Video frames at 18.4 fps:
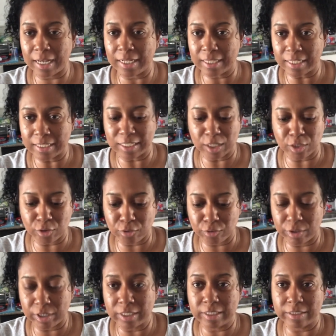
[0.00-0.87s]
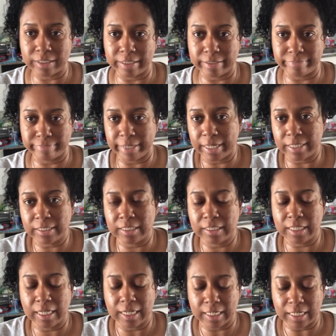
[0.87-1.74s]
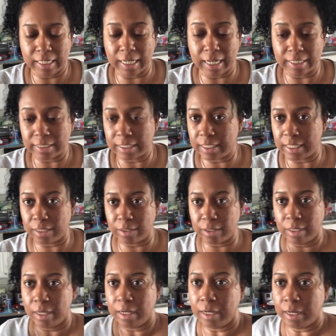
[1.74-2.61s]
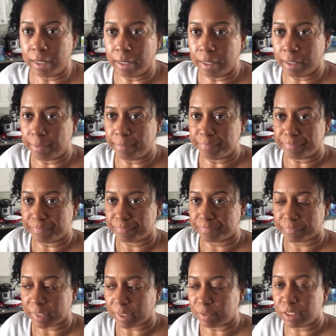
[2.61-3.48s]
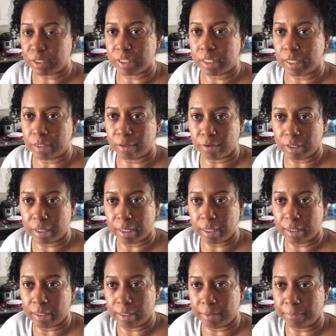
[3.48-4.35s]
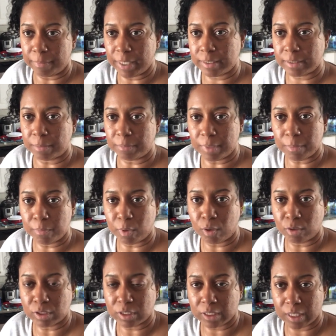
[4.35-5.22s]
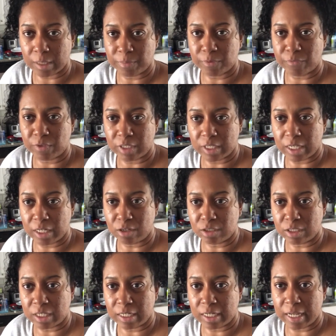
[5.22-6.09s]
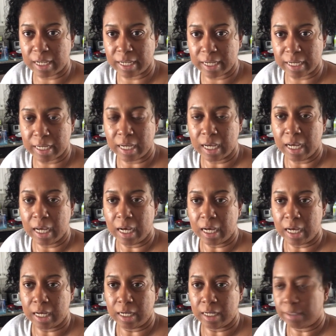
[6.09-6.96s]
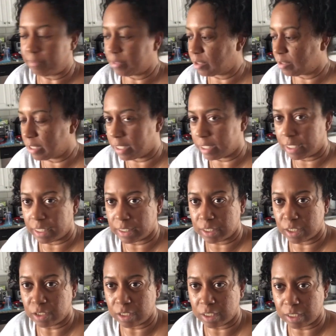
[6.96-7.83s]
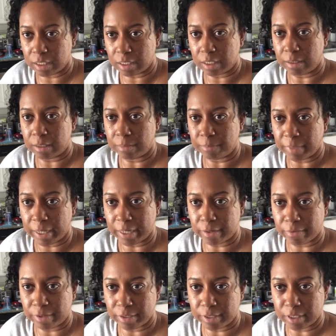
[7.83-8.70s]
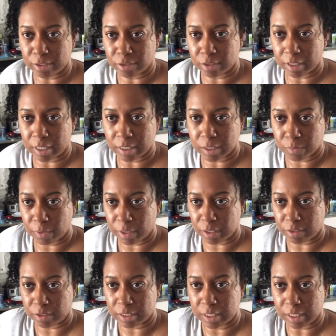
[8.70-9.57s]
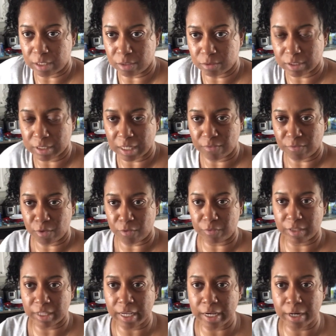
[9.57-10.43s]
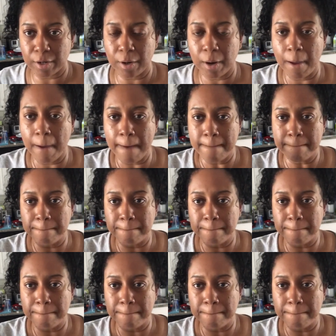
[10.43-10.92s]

Not that dinner is actually taking a lot today. Um, I'm just gonna uh, make some meatball subs for dinner today. Um, so yeah, that's cooking in the background there. So that's why you see a little stuff over there.